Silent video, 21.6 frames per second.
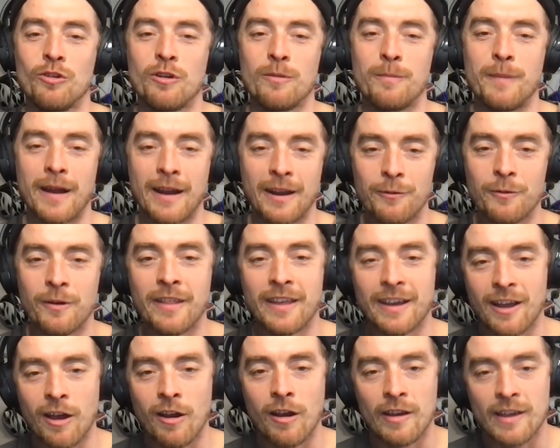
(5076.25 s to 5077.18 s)
about it, where they
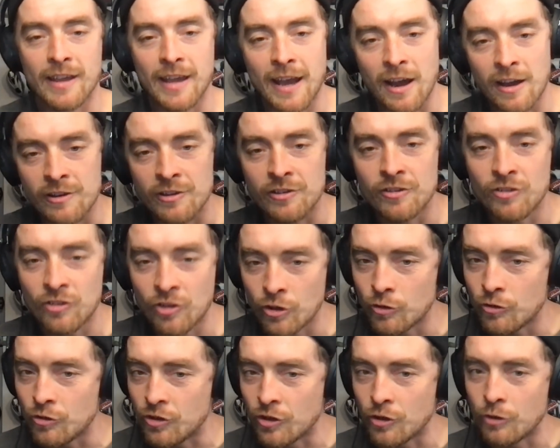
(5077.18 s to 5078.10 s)
go like, "Yeah, I do
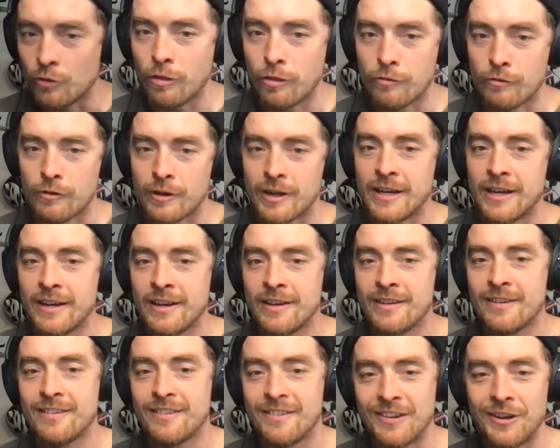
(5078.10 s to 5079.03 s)
2, 2, 3,
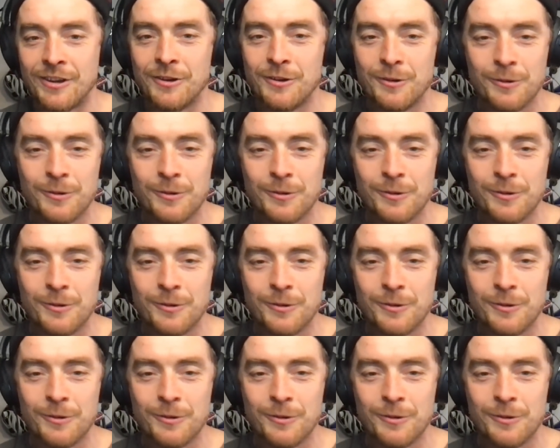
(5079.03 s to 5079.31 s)
2,"